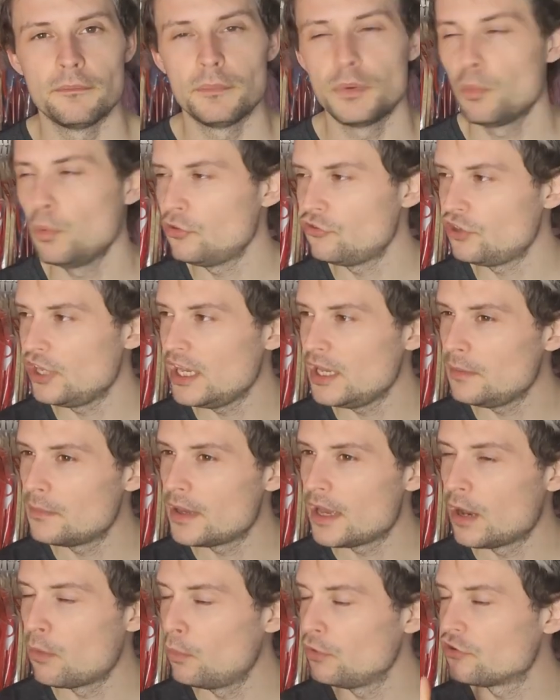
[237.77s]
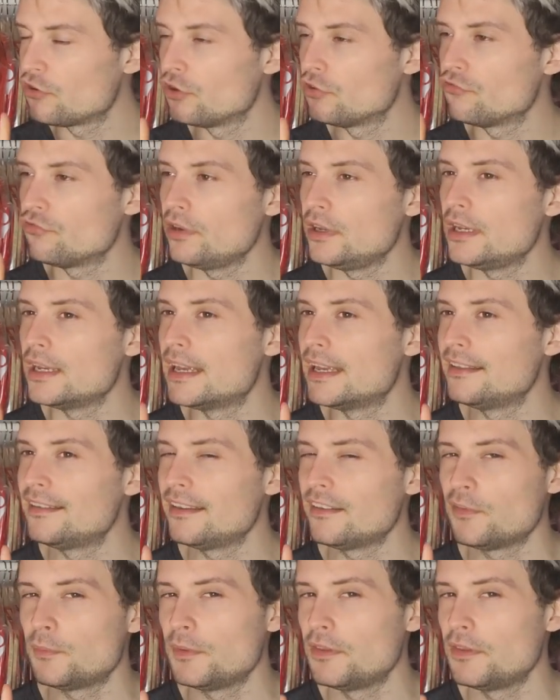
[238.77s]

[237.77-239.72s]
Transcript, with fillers: But which team and which country is it